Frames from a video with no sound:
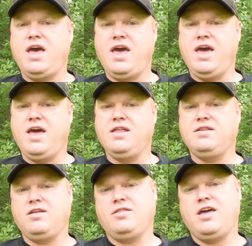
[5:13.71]

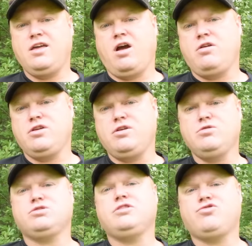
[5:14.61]
and they are
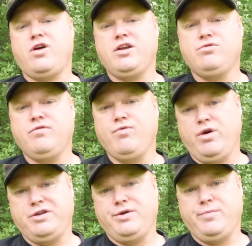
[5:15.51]
usually trying to
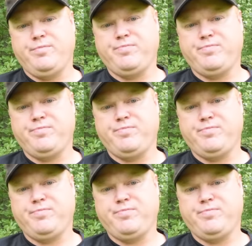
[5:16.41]
avoid you.